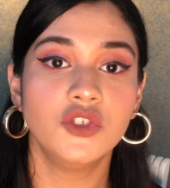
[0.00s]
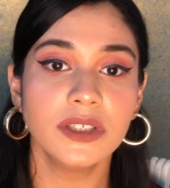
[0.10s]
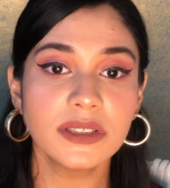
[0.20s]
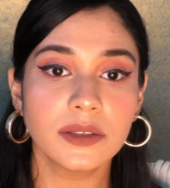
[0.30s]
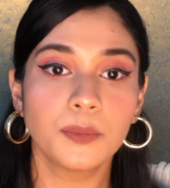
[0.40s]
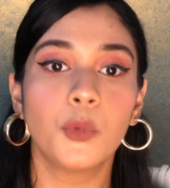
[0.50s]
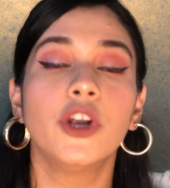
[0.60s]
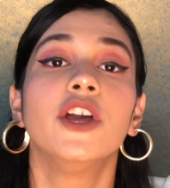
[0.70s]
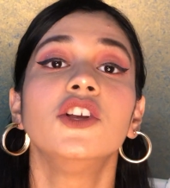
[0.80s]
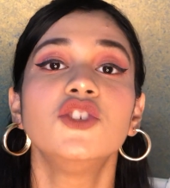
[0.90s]
just put
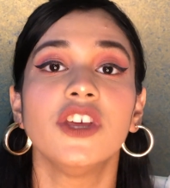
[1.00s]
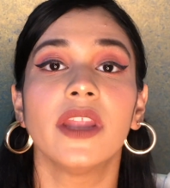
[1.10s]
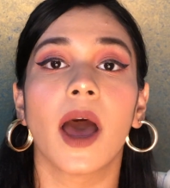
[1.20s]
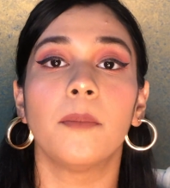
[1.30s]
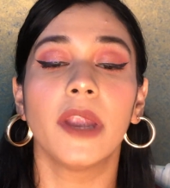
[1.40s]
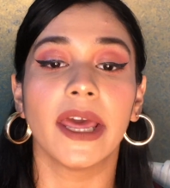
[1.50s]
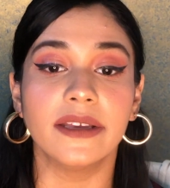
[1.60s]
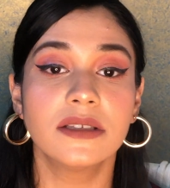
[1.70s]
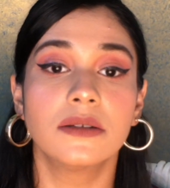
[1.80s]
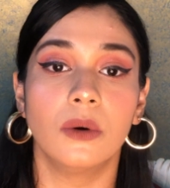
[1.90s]
your chin up like
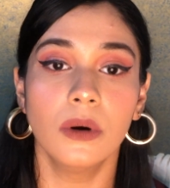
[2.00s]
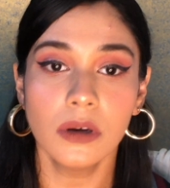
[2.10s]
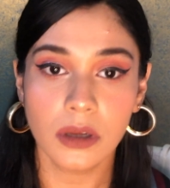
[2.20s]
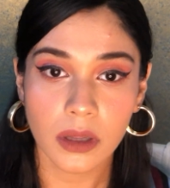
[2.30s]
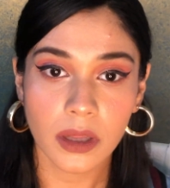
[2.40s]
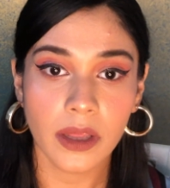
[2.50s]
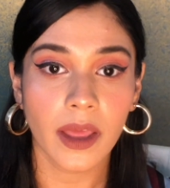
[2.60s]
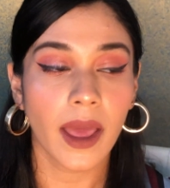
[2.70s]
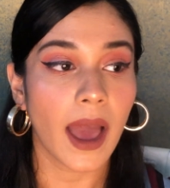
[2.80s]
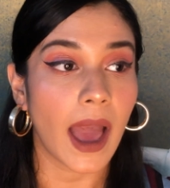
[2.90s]
so
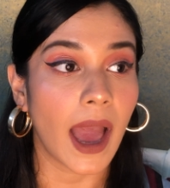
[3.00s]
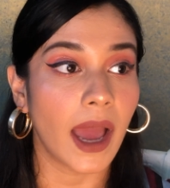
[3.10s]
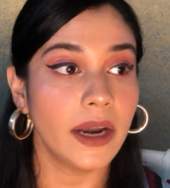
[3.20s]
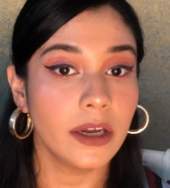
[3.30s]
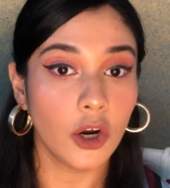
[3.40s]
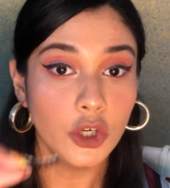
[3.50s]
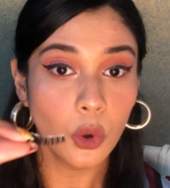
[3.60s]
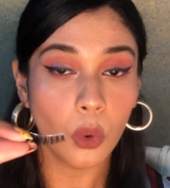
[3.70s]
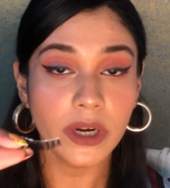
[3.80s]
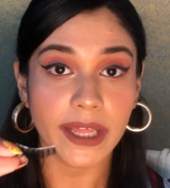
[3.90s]
and
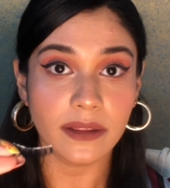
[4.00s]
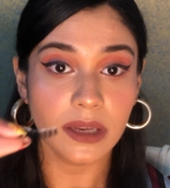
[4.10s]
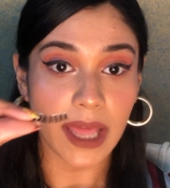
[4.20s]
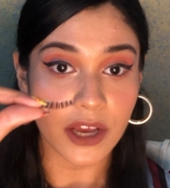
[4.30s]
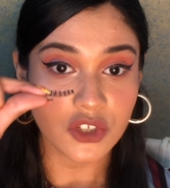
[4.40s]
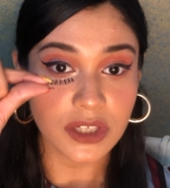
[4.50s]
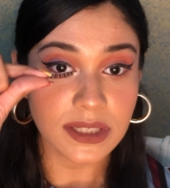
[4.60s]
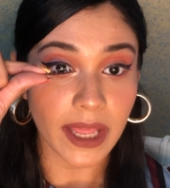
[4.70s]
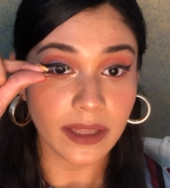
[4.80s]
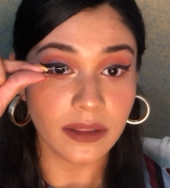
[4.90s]
don't take the lashes
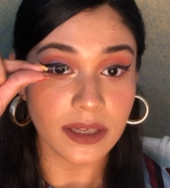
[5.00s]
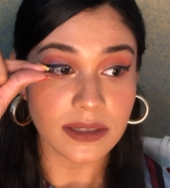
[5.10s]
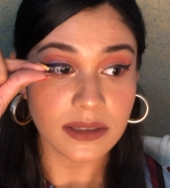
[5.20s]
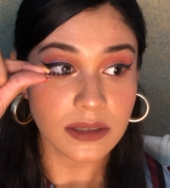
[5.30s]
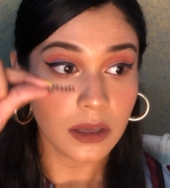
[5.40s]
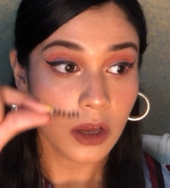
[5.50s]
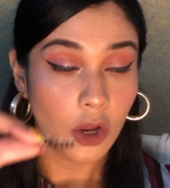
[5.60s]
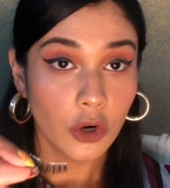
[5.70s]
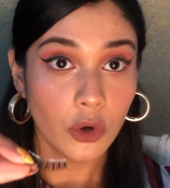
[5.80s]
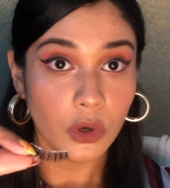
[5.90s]
like this
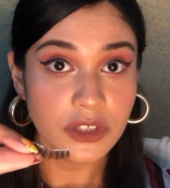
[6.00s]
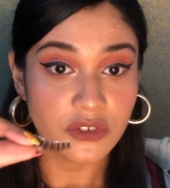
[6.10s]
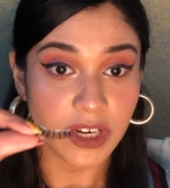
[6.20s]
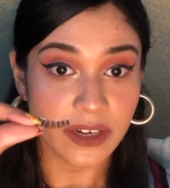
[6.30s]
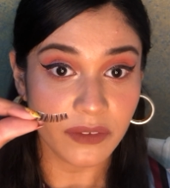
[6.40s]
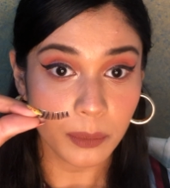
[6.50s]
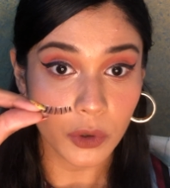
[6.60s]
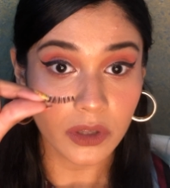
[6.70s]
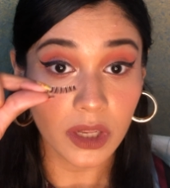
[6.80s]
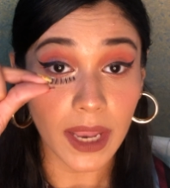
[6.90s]
don't straight away
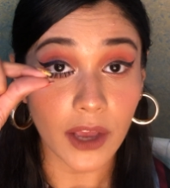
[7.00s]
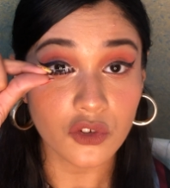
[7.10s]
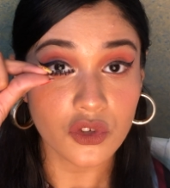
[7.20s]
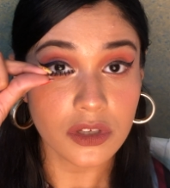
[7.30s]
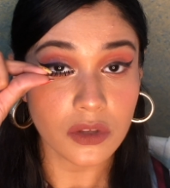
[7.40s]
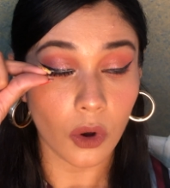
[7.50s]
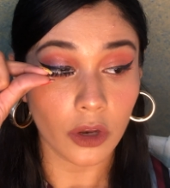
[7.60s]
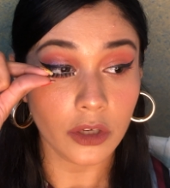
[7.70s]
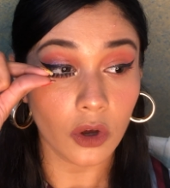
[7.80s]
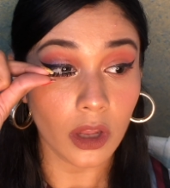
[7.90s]
put the lashes
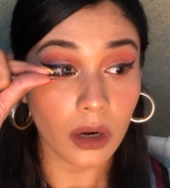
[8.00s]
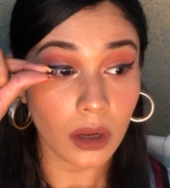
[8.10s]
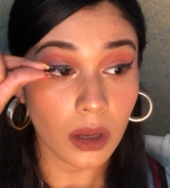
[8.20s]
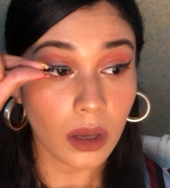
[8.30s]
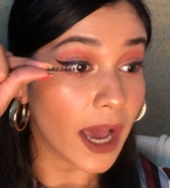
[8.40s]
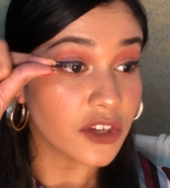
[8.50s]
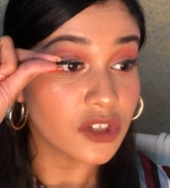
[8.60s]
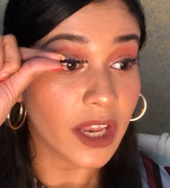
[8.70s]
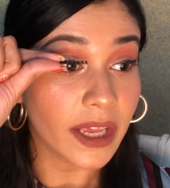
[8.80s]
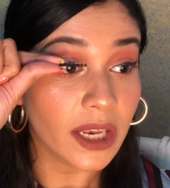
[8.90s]
on your lash
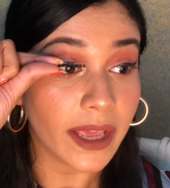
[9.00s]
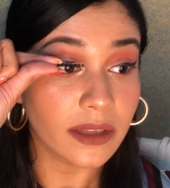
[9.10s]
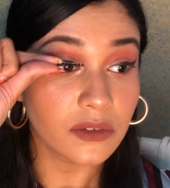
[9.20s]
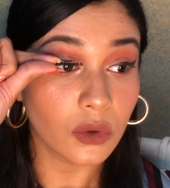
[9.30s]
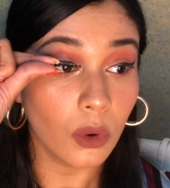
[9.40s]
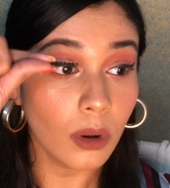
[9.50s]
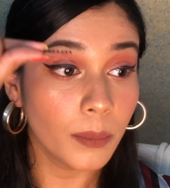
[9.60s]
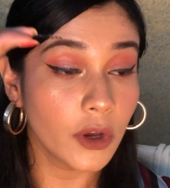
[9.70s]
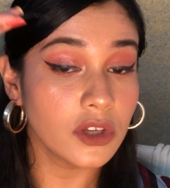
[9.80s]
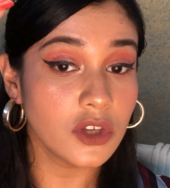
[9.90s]
line like so
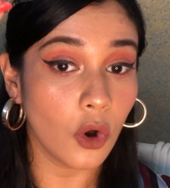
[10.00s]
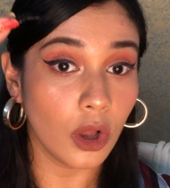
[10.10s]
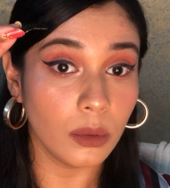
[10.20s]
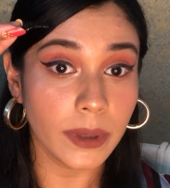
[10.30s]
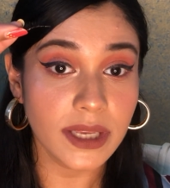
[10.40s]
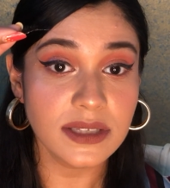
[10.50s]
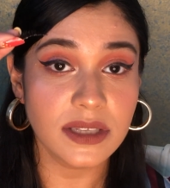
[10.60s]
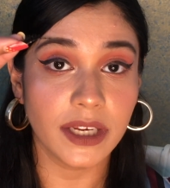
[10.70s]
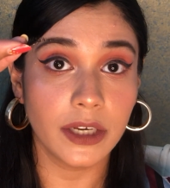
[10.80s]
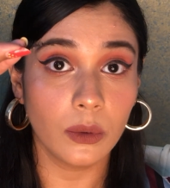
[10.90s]
because you always
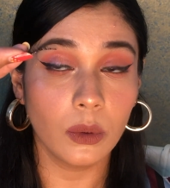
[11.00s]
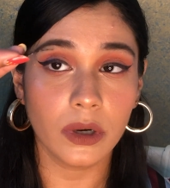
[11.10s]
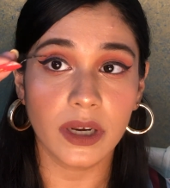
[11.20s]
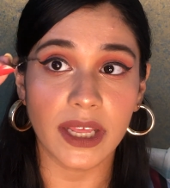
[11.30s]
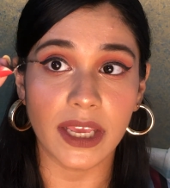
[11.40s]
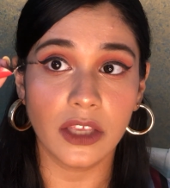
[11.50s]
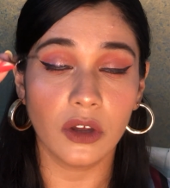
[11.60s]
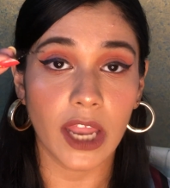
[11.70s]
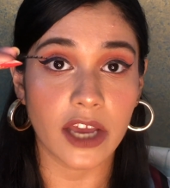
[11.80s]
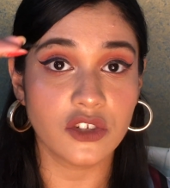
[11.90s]
need to take your
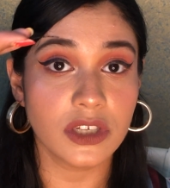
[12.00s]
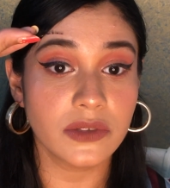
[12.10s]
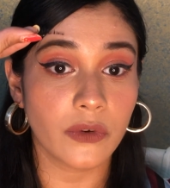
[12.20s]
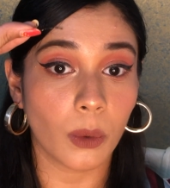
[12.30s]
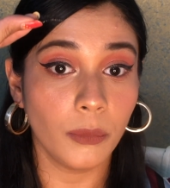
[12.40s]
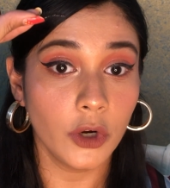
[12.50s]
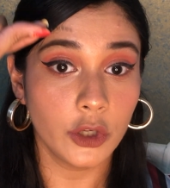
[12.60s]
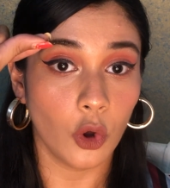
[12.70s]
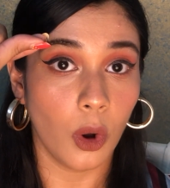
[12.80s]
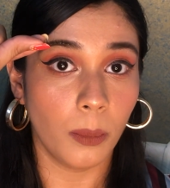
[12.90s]
lashes from the
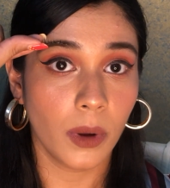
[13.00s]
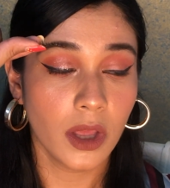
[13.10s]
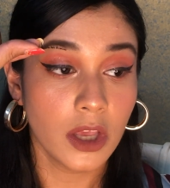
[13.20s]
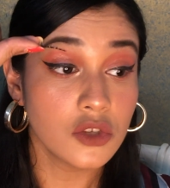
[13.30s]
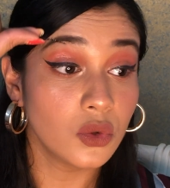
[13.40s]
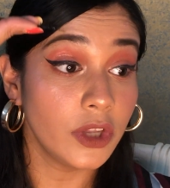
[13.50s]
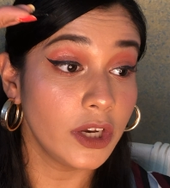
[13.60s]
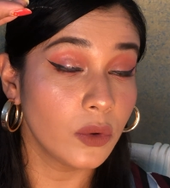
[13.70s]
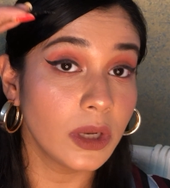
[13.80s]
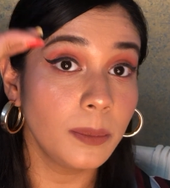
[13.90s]
top so that
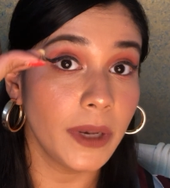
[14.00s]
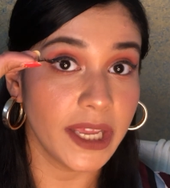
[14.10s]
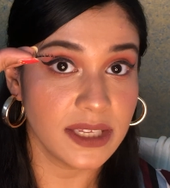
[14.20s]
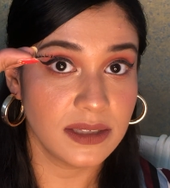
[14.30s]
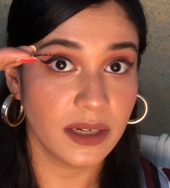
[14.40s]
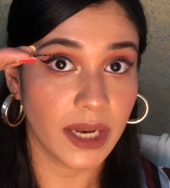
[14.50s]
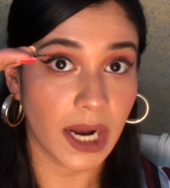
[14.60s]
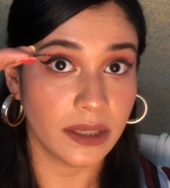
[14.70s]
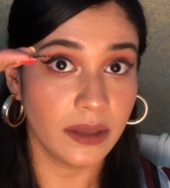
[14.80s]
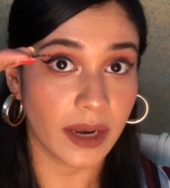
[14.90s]
you can place it
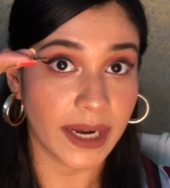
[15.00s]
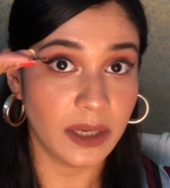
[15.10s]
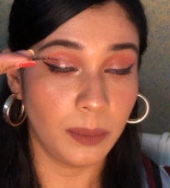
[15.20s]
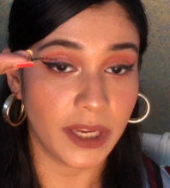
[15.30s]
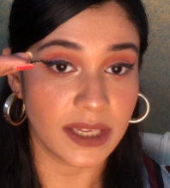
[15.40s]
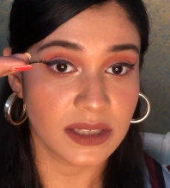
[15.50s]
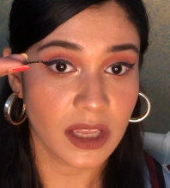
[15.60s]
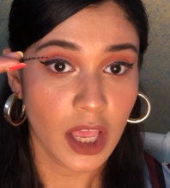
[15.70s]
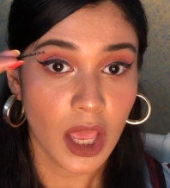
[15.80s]
at the right place.